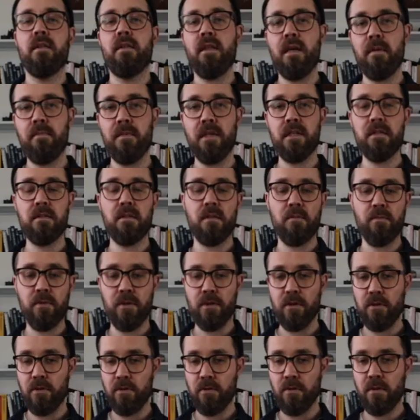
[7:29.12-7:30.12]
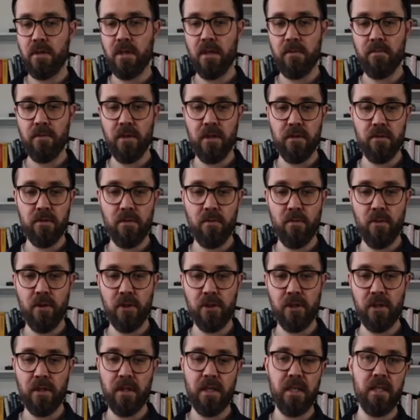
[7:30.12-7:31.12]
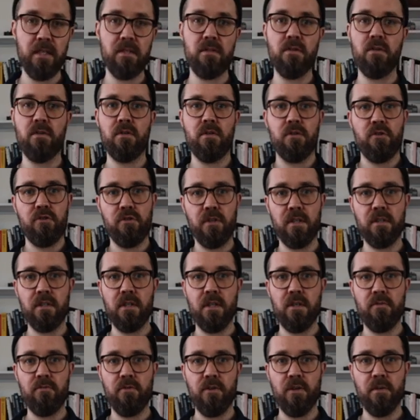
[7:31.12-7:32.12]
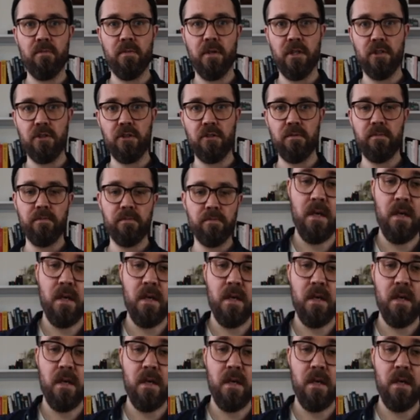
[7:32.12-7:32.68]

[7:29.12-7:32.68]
That means that when you do come round to washing it, it's not going to shrink down very much.